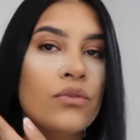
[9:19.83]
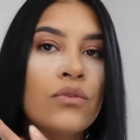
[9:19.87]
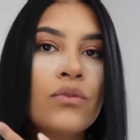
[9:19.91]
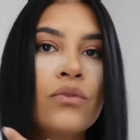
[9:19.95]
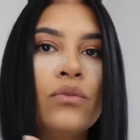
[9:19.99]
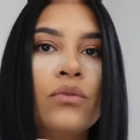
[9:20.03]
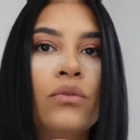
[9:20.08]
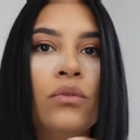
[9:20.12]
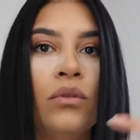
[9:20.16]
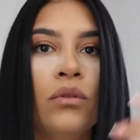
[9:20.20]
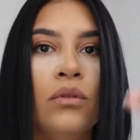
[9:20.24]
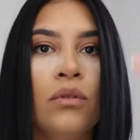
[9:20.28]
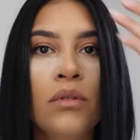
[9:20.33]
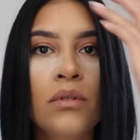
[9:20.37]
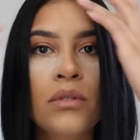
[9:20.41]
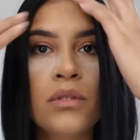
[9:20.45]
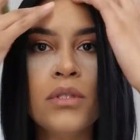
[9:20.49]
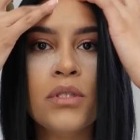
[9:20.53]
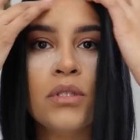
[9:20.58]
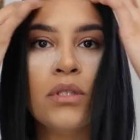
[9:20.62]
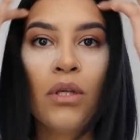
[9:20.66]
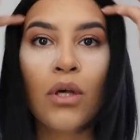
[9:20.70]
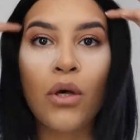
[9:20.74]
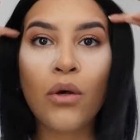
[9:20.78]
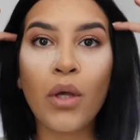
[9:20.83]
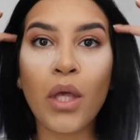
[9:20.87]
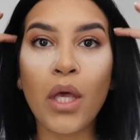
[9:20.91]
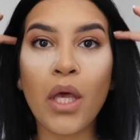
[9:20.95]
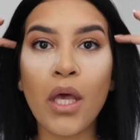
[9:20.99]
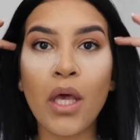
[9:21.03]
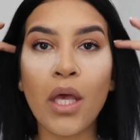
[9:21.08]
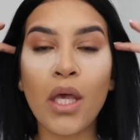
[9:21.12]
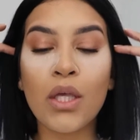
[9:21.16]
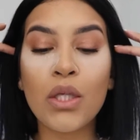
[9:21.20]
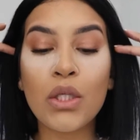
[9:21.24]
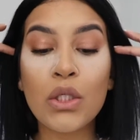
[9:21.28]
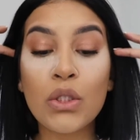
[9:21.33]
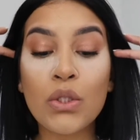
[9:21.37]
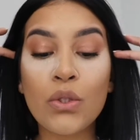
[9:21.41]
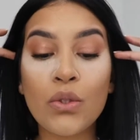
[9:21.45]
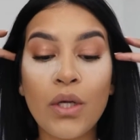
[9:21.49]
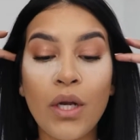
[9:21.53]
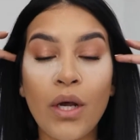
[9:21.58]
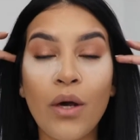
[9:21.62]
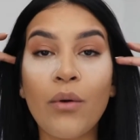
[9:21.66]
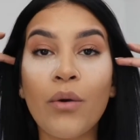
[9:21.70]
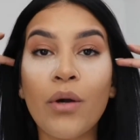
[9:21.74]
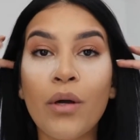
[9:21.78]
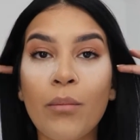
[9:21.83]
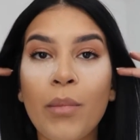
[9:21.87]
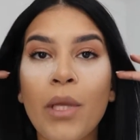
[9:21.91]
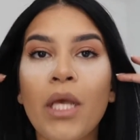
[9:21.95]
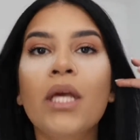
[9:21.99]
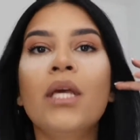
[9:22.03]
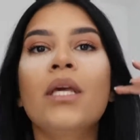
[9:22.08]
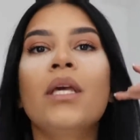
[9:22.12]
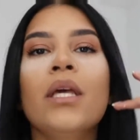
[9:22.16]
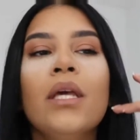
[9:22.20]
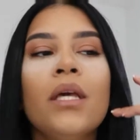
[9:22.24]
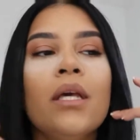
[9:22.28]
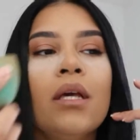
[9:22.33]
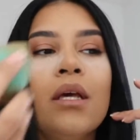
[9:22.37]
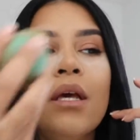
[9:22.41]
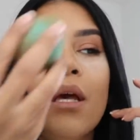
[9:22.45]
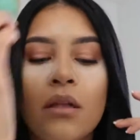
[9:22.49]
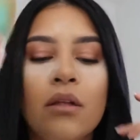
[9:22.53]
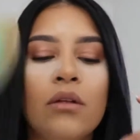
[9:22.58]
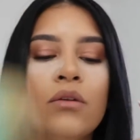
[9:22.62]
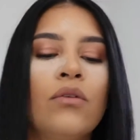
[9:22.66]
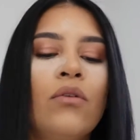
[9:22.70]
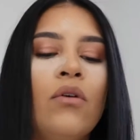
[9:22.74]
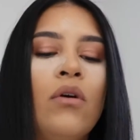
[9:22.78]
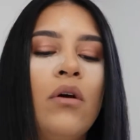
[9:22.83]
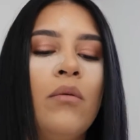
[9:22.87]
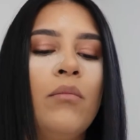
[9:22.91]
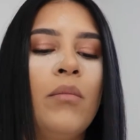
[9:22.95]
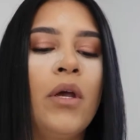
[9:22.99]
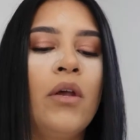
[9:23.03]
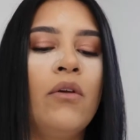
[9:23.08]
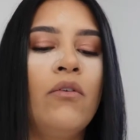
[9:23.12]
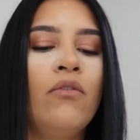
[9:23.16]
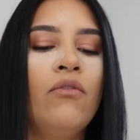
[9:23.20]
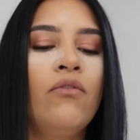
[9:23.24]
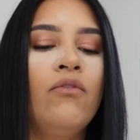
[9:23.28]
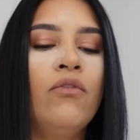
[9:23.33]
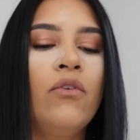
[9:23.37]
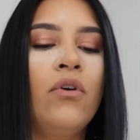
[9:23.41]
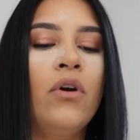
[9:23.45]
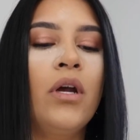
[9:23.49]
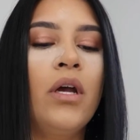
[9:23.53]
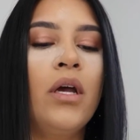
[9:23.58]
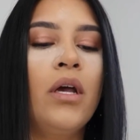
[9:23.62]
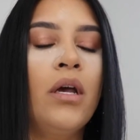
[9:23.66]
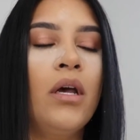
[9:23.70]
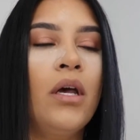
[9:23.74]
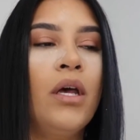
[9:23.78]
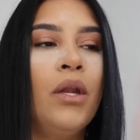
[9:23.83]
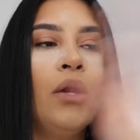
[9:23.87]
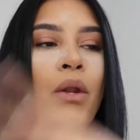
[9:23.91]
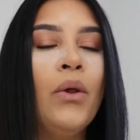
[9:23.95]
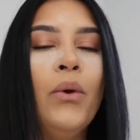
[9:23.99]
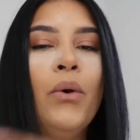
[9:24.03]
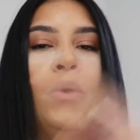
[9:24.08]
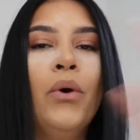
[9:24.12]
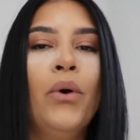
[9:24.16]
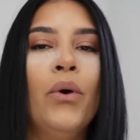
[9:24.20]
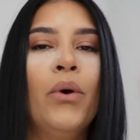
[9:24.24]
tools. Okay, so now we're baking. A little on my forehead